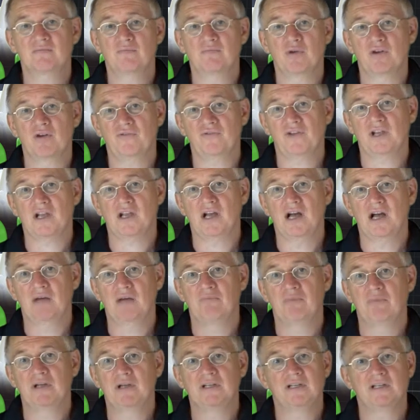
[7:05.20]
perfect
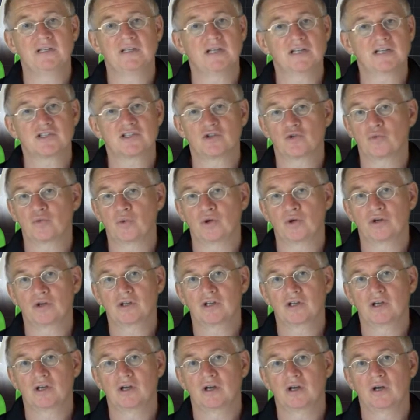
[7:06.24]
car, but it does not work
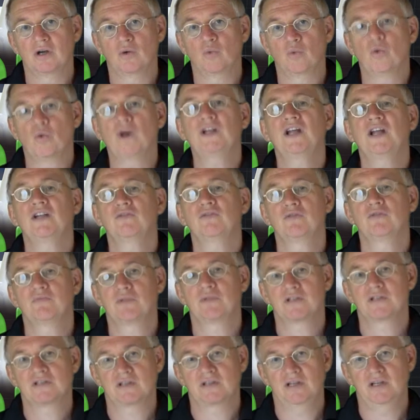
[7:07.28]

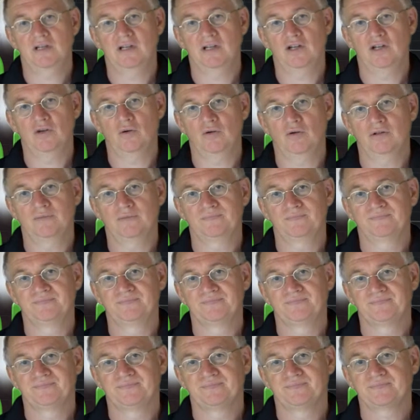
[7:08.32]
100% at all.
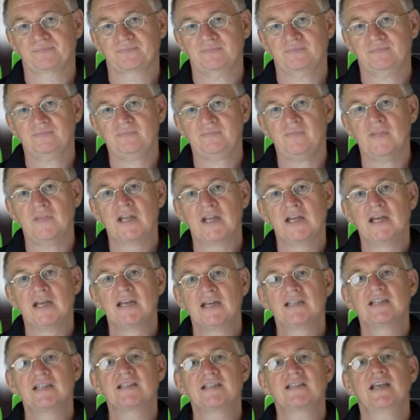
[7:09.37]

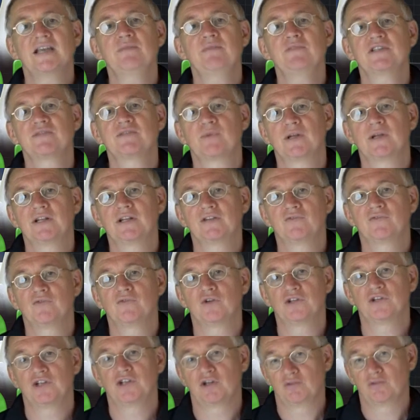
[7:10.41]
The same is valid
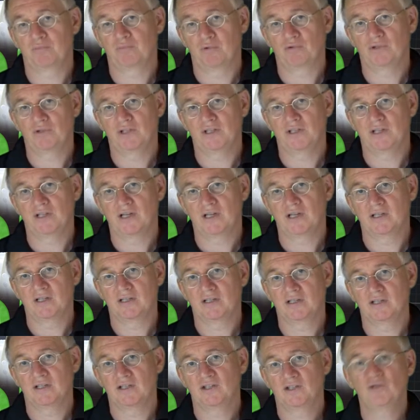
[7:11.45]
for the oil protein diet.
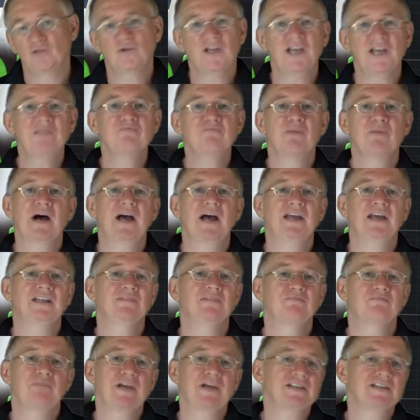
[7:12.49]
You can buy
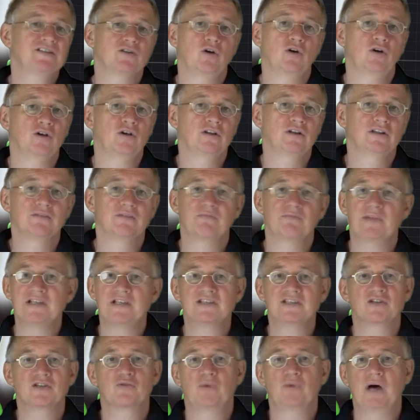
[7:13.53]
the best oil, the
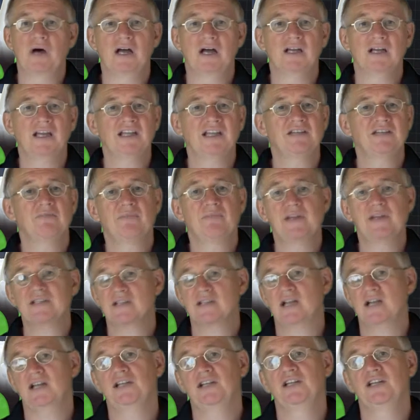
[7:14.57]
best quark and the best
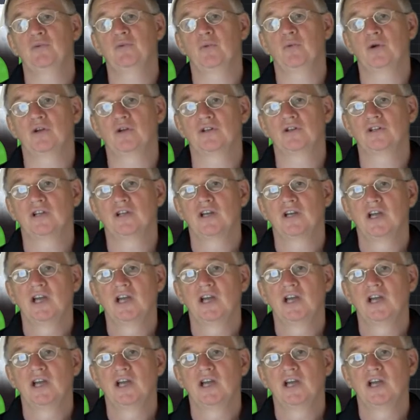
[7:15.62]
honey in the world,